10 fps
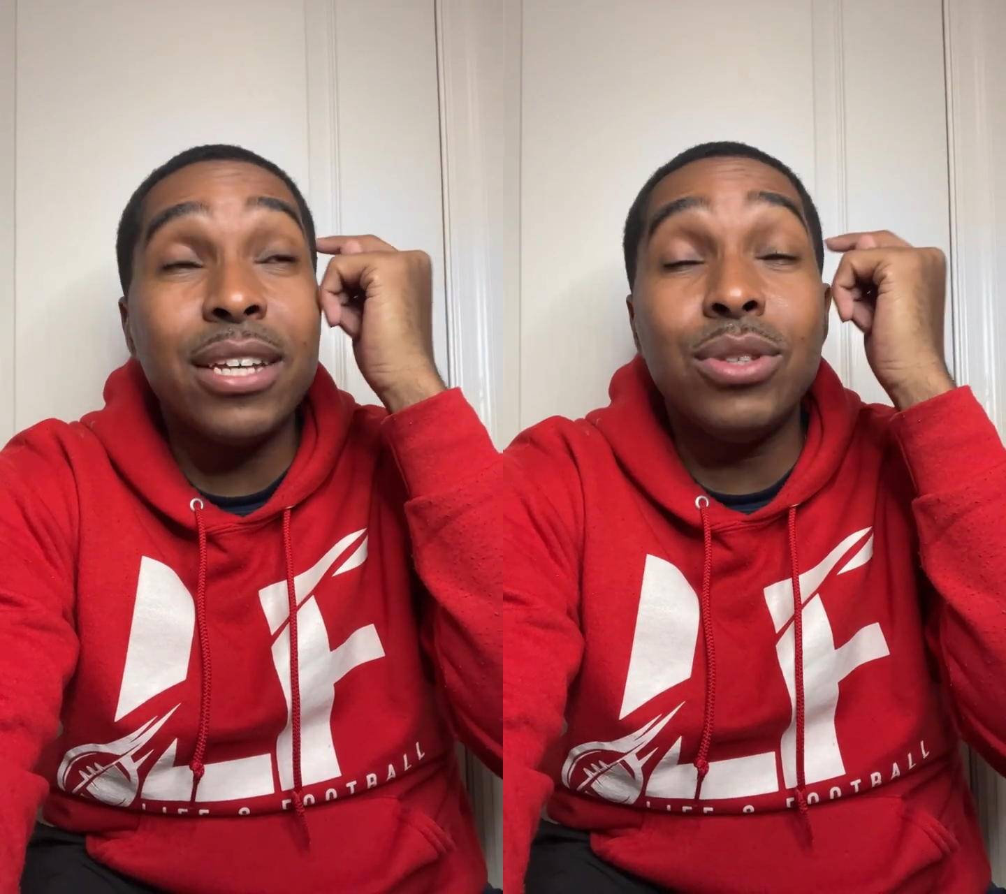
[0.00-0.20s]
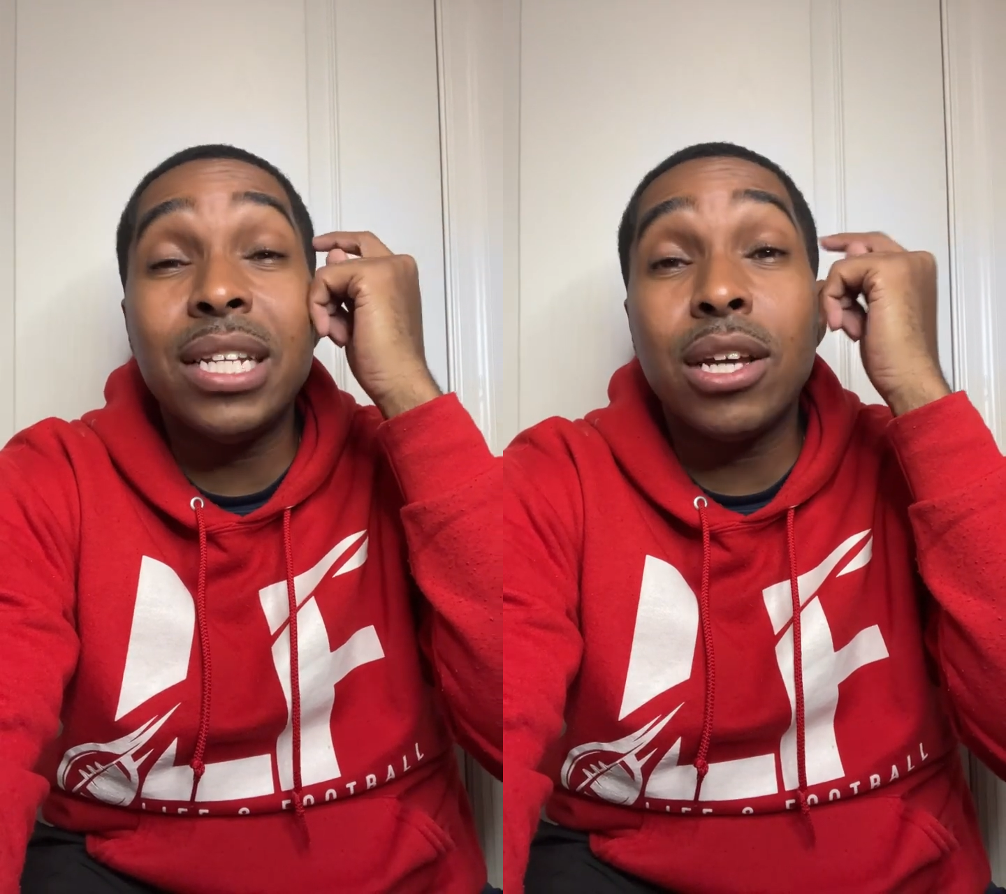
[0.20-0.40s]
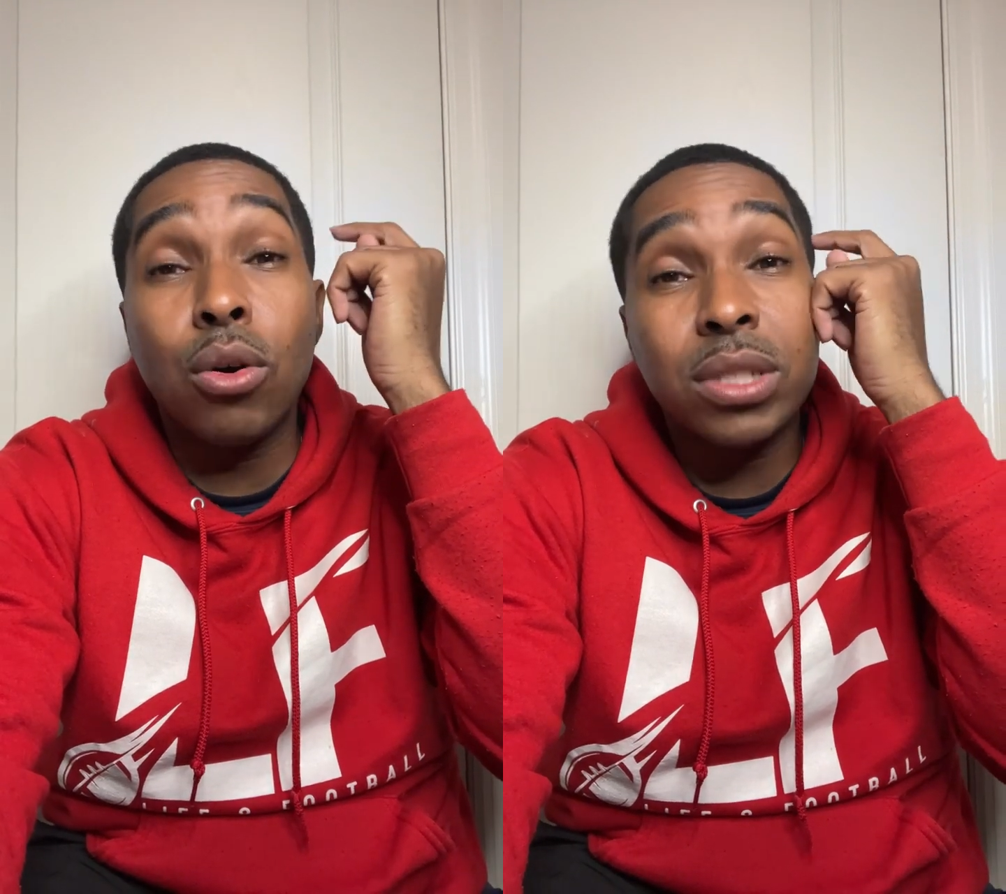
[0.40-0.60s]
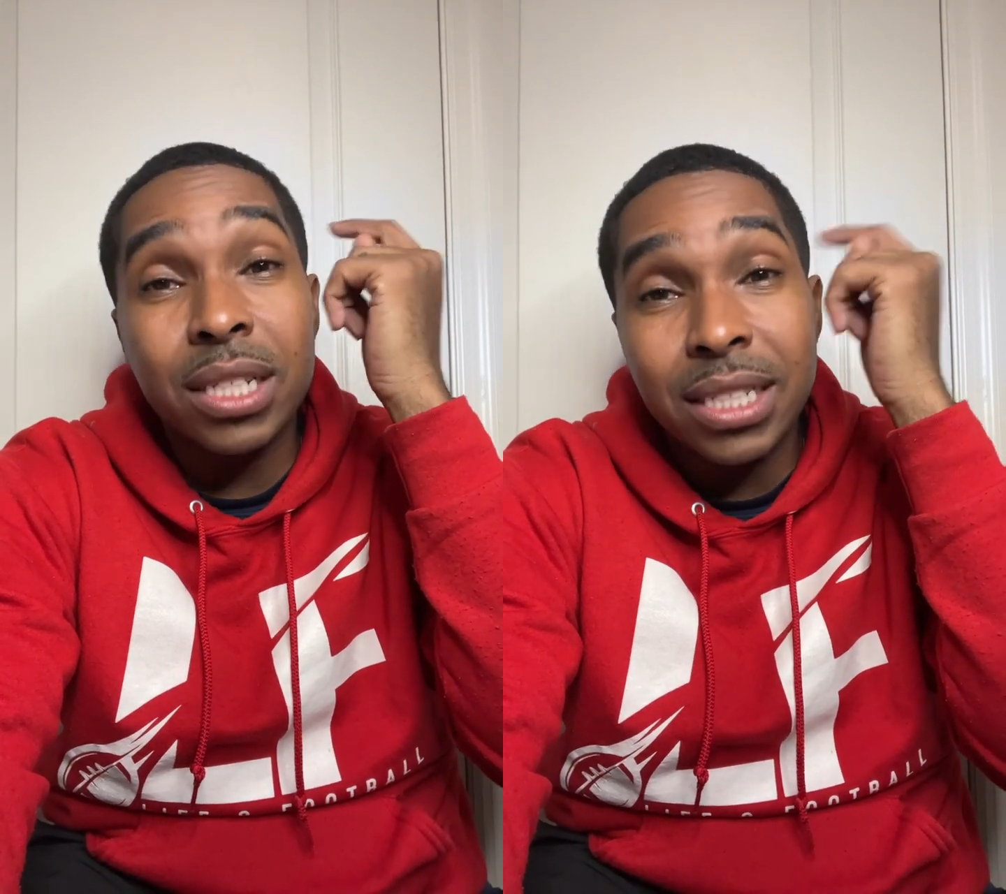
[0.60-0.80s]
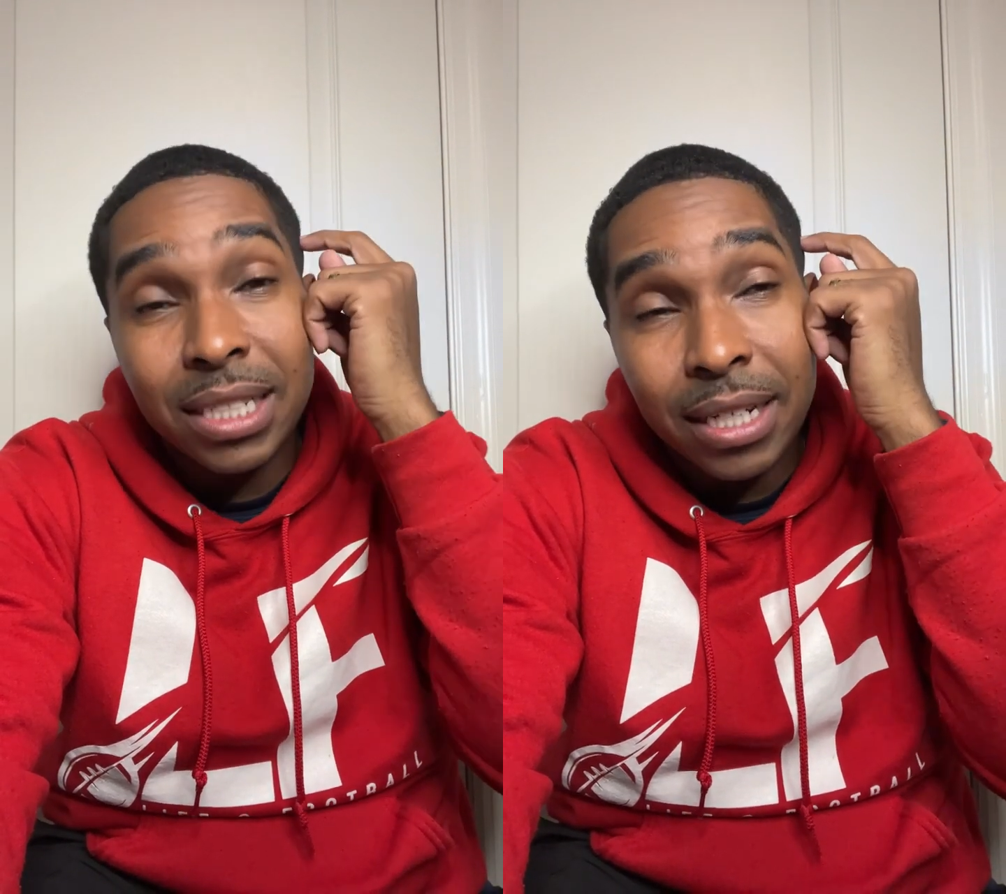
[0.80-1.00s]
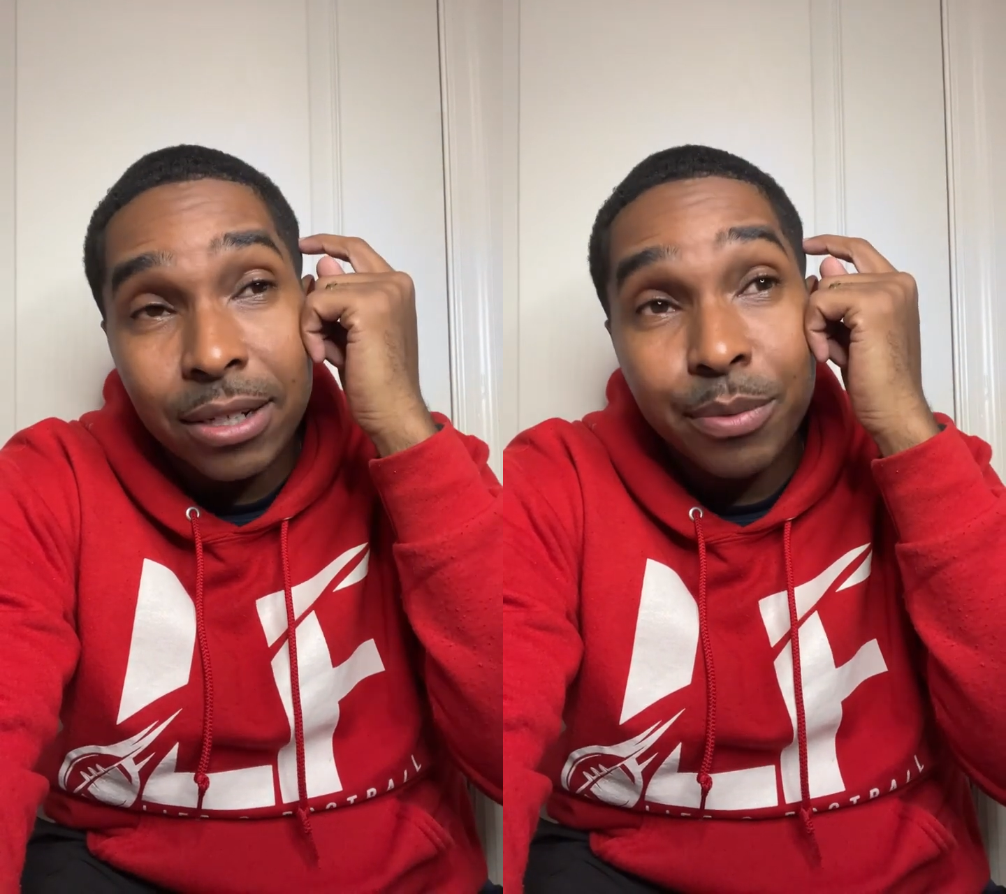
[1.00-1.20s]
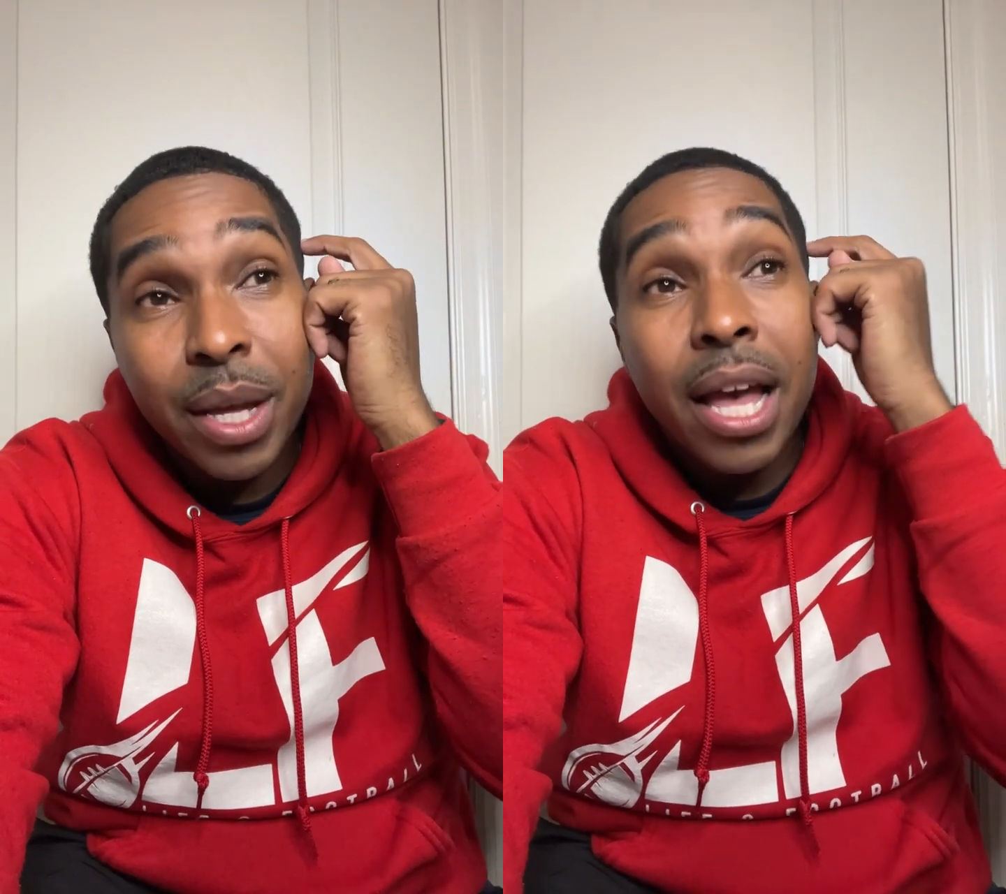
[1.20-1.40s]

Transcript: you need to go to the gym.